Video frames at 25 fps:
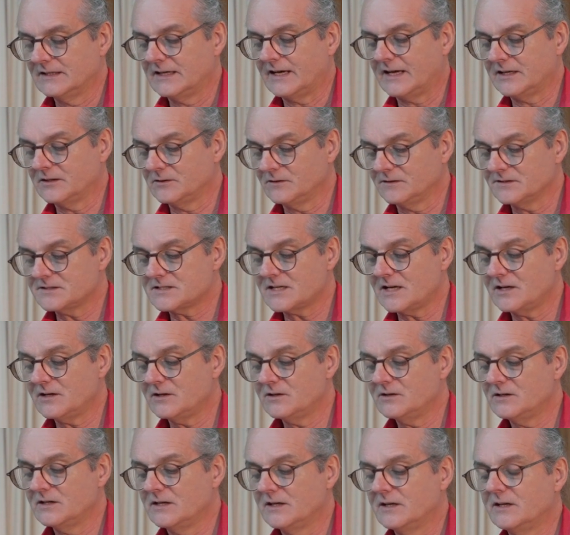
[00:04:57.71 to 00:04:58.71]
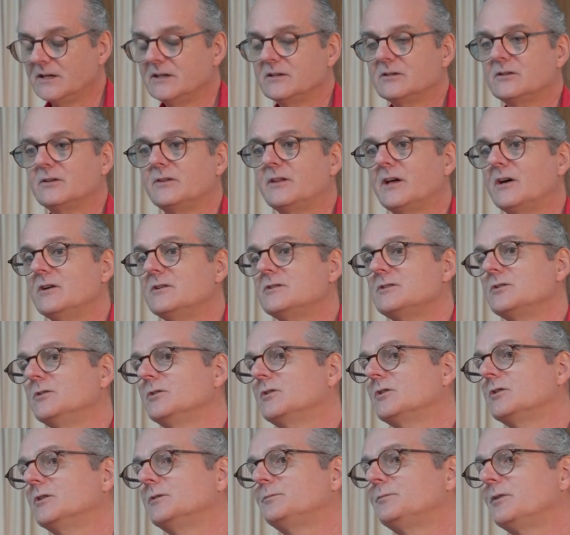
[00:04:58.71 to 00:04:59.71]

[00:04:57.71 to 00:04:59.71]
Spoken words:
and also to those who could